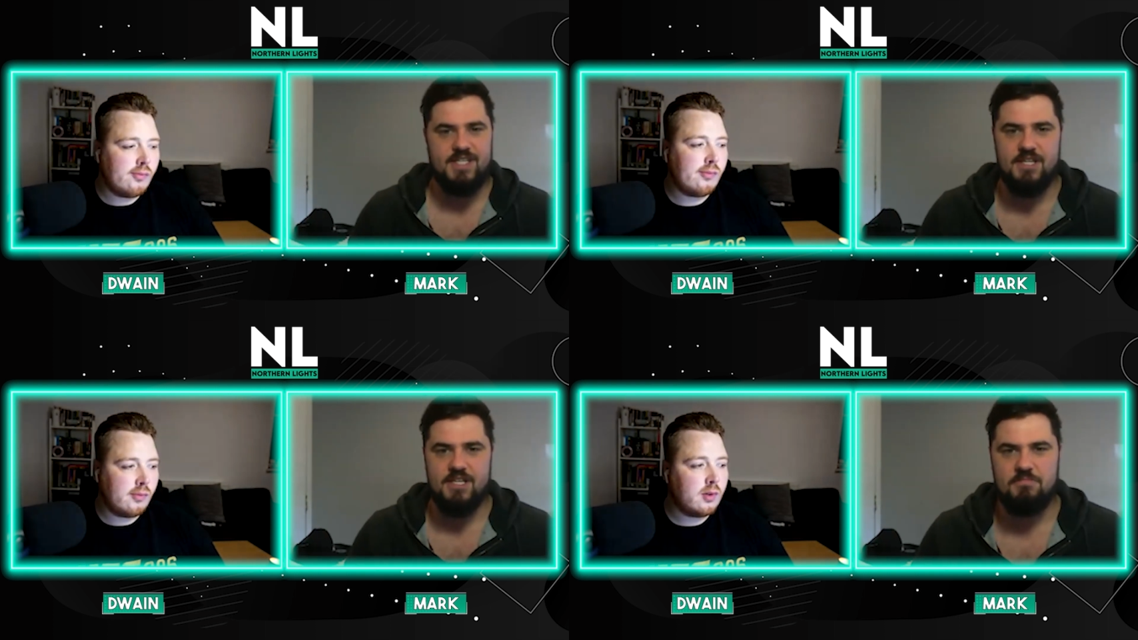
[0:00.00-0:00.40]

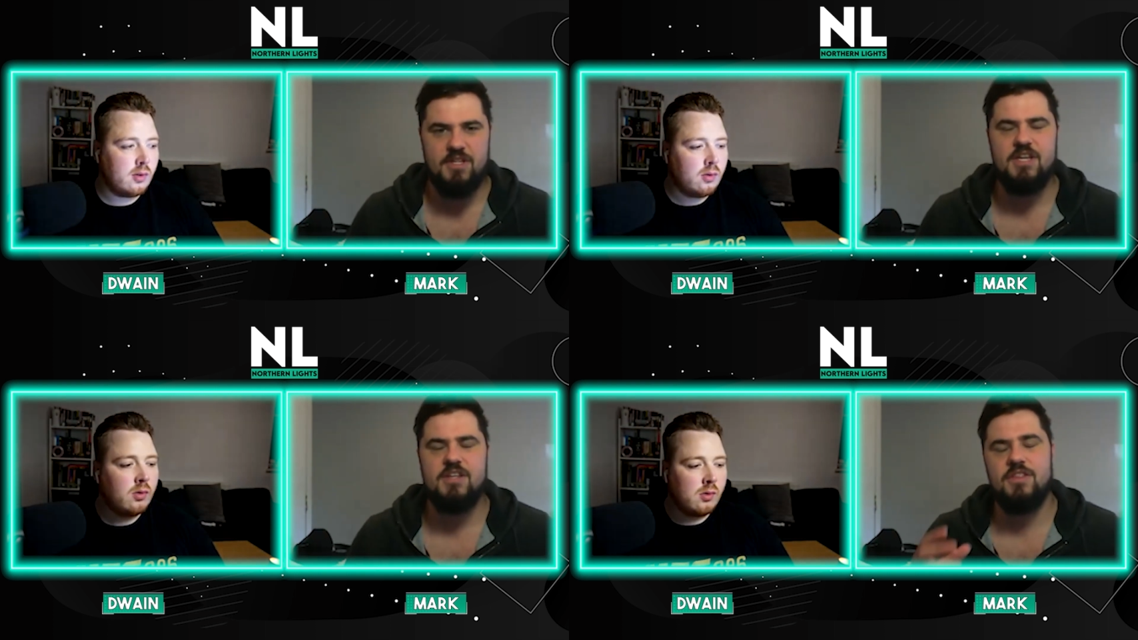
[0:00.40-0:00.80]
Speaker 1: They,
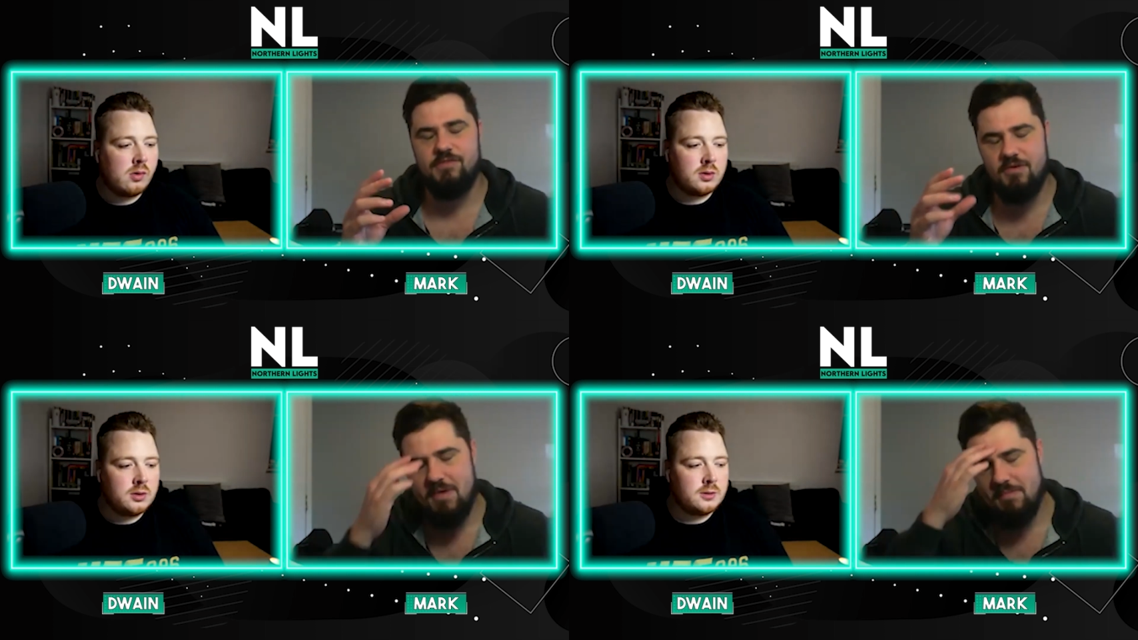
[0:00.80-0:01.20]
they
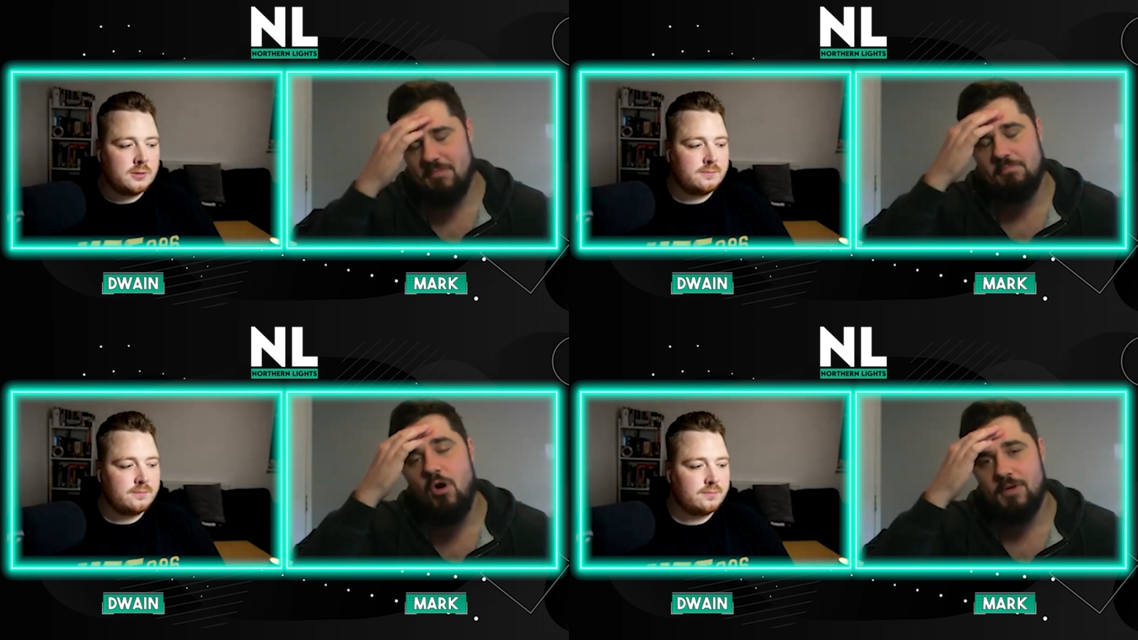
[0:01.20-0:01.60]
remember
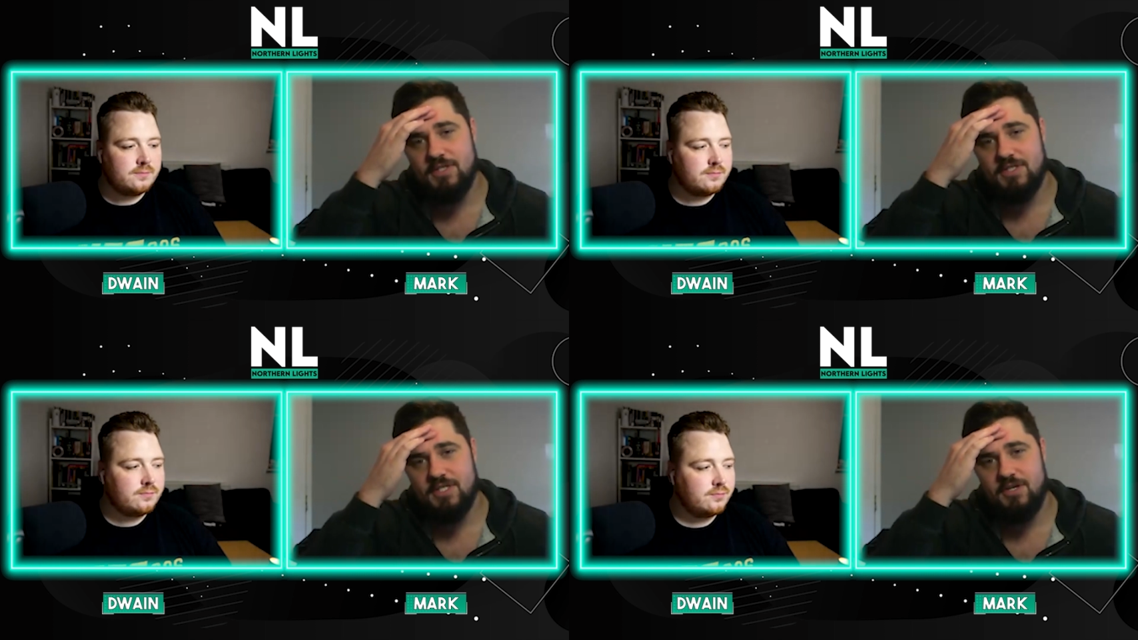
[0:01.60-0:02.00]

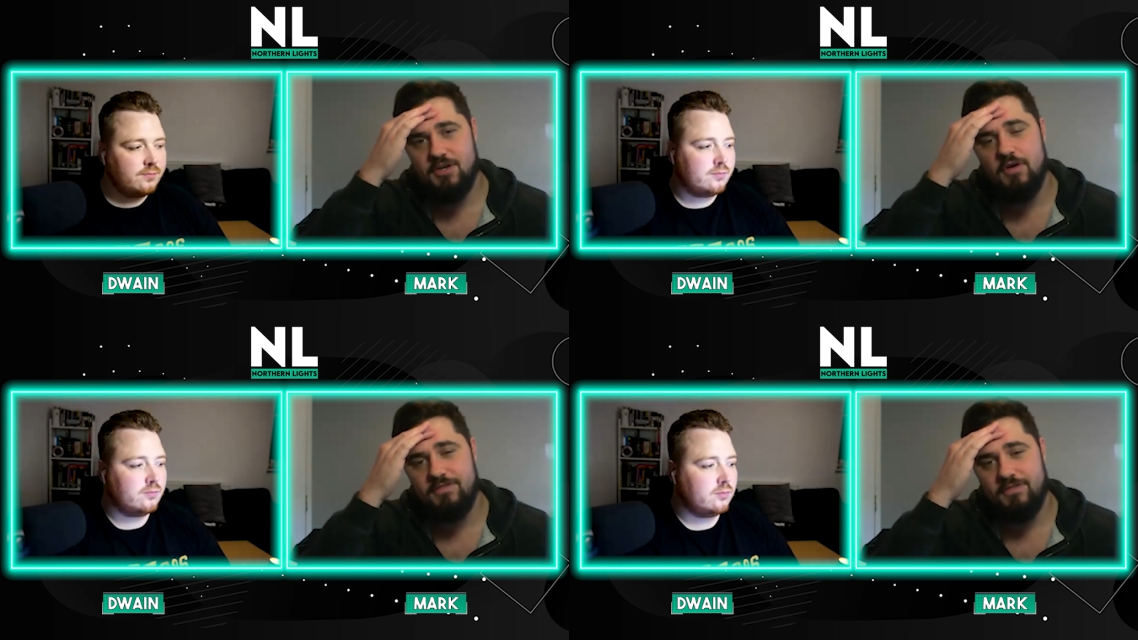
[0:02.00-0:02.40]
moments, not
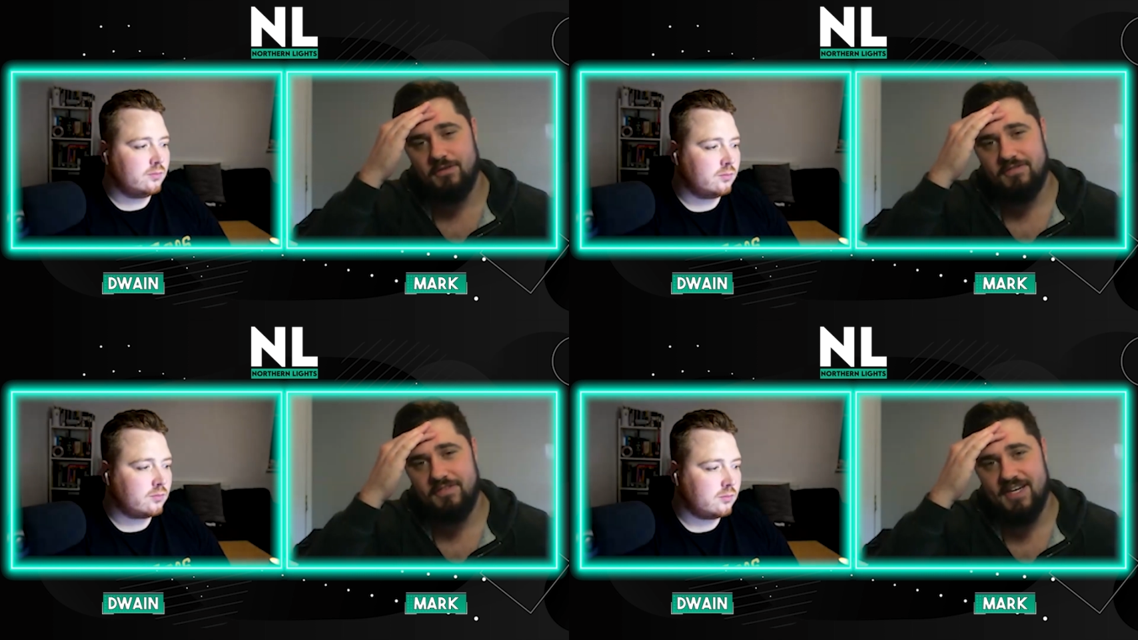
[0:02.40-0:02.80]
full
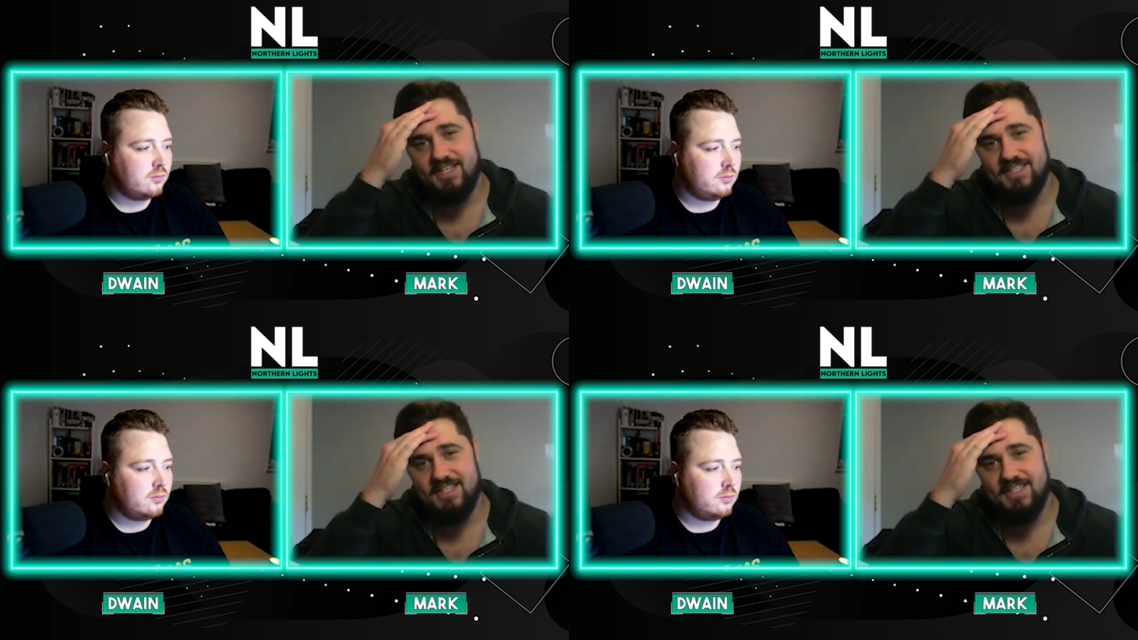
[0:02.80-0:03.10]
fights,